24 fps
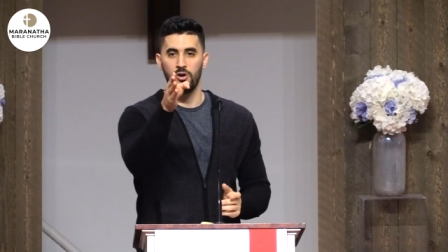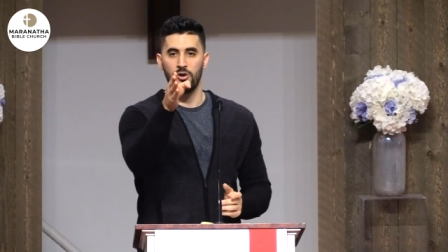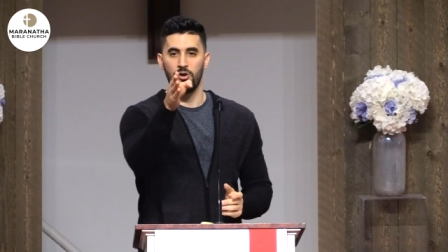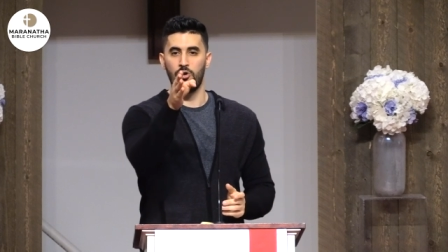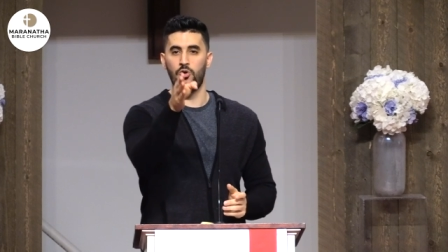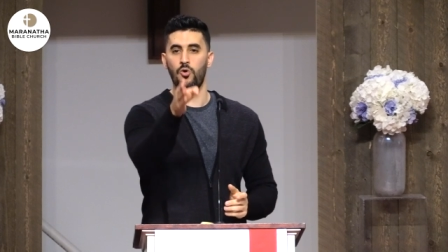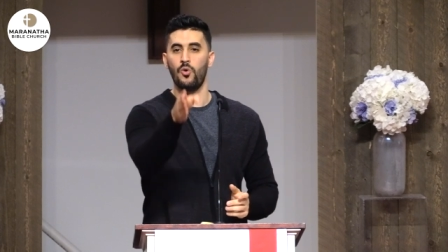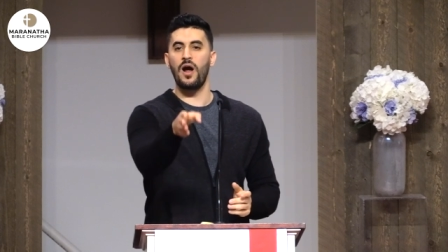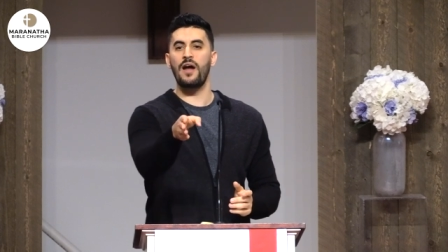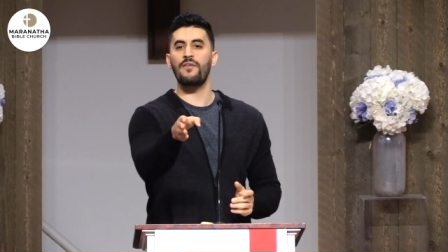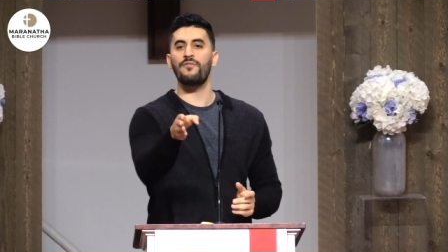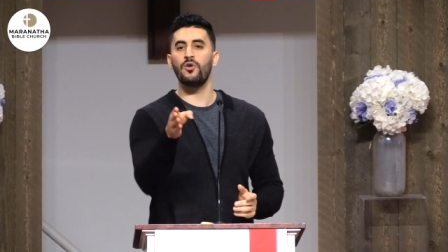
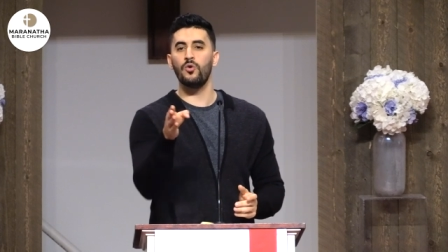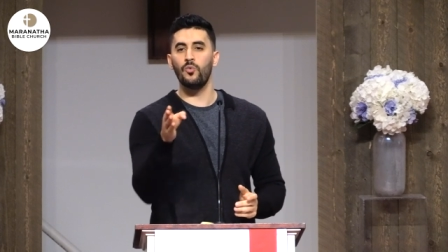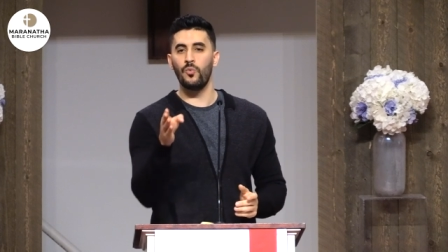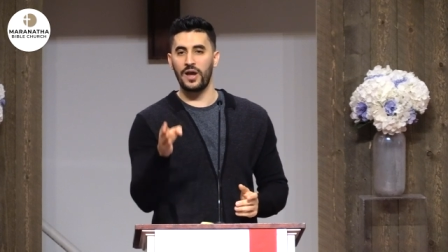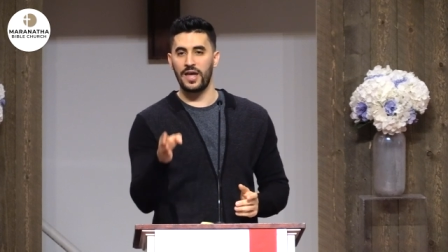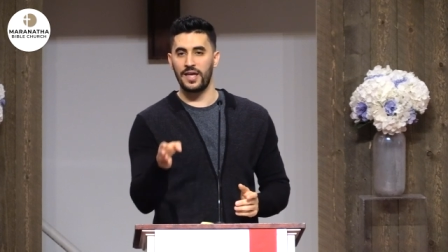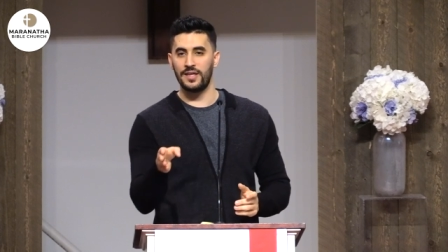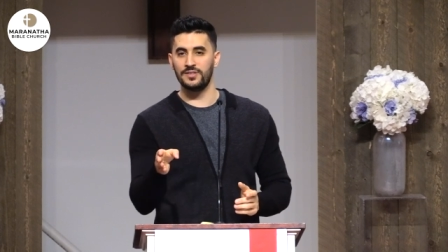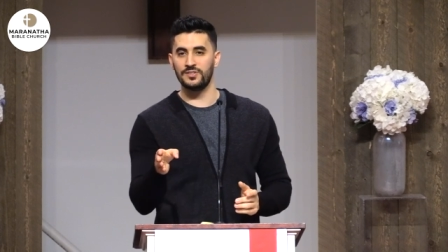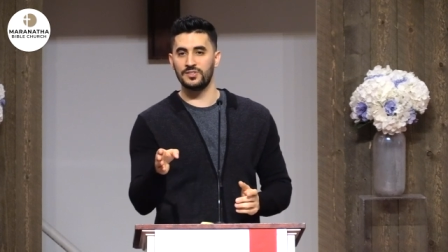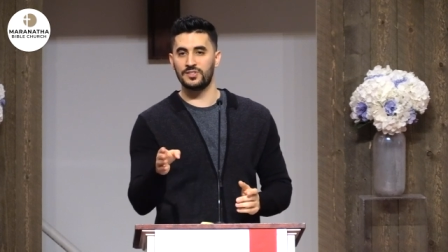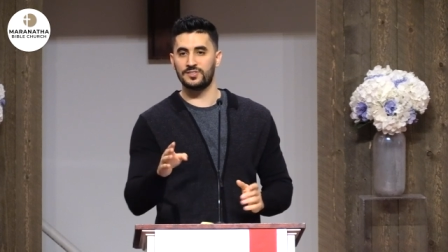whoever
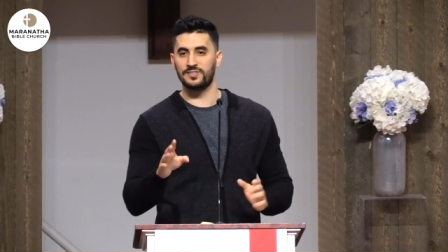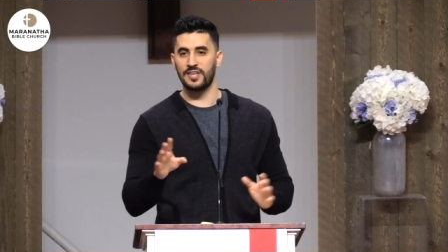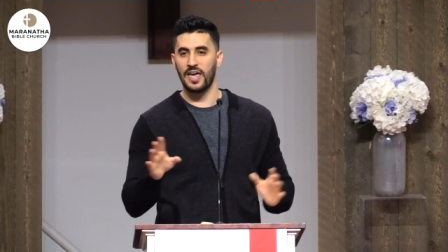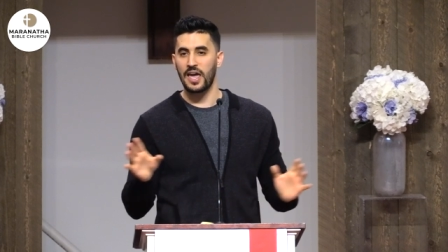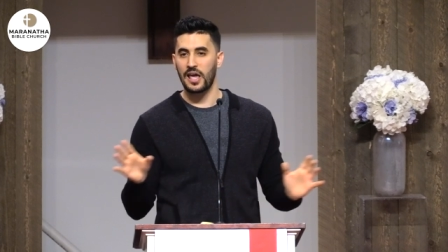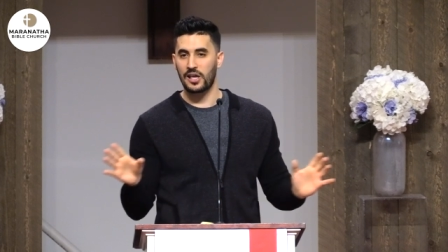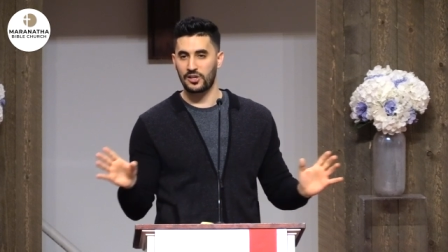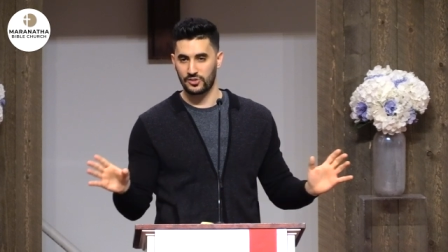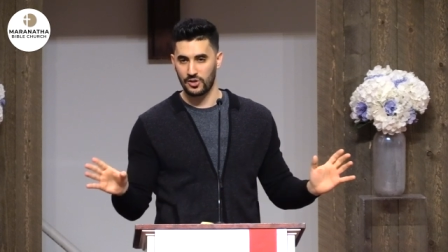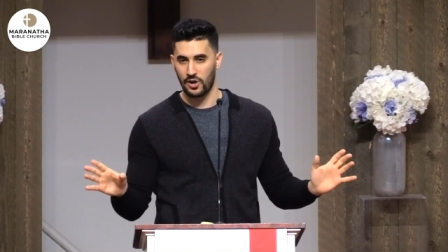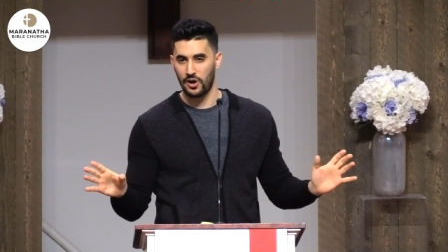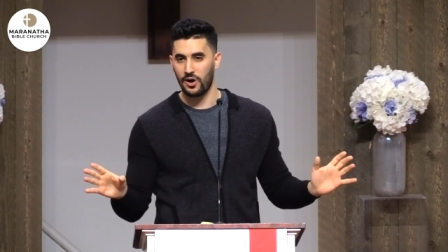wins
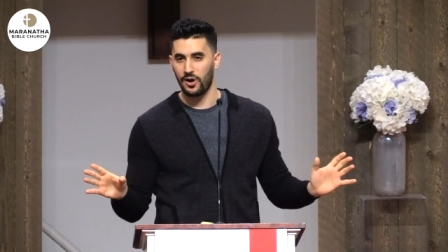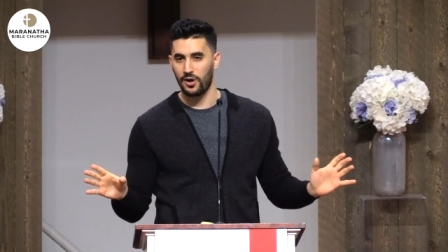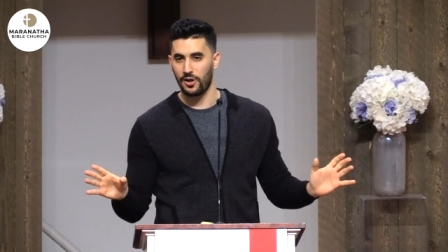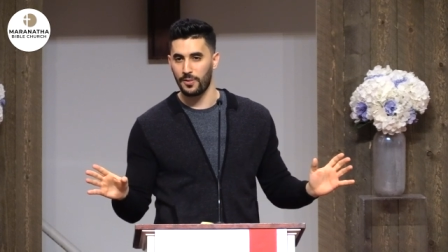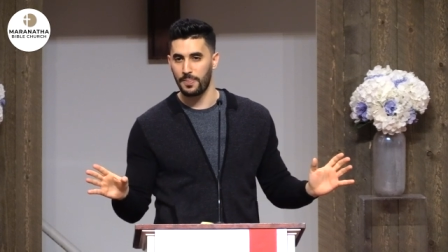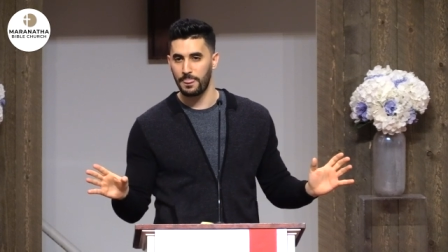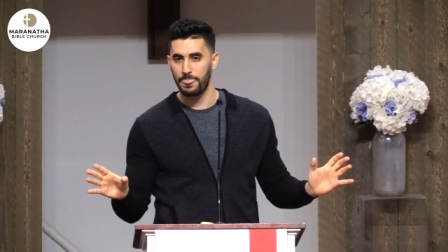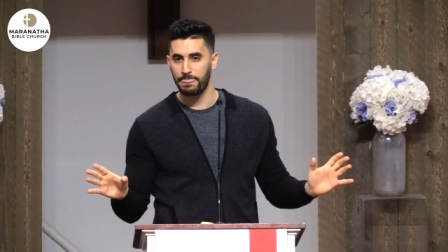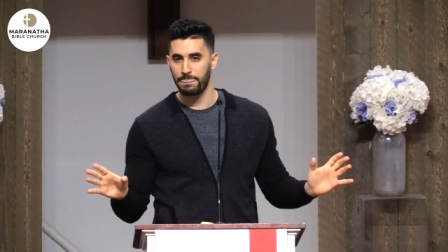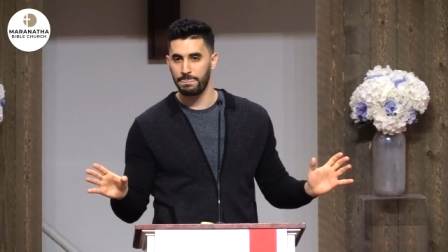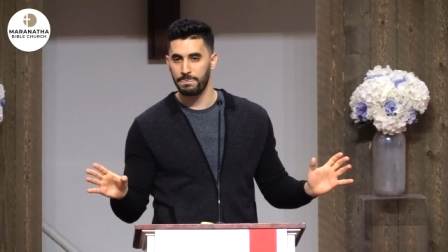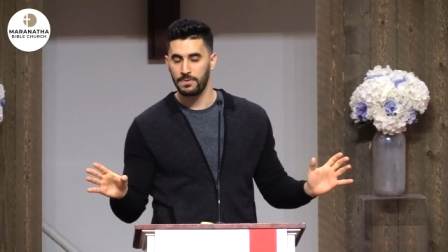takes
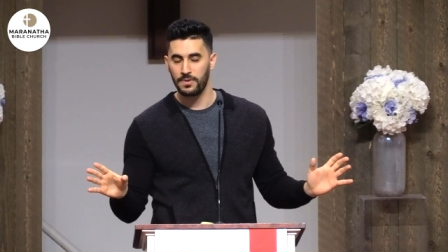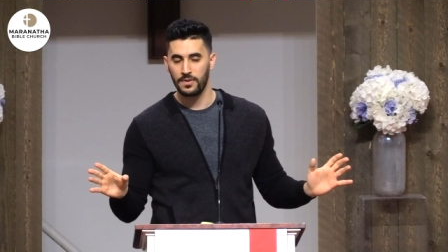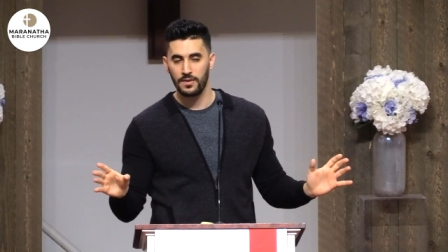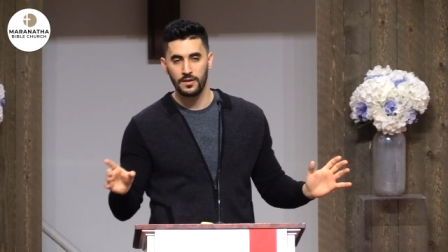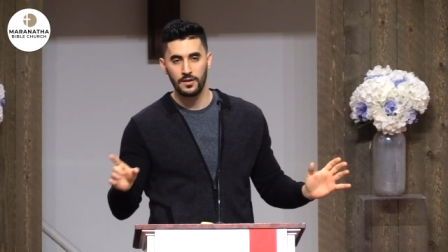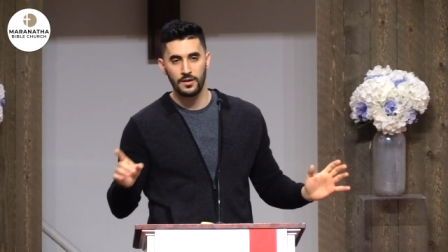all.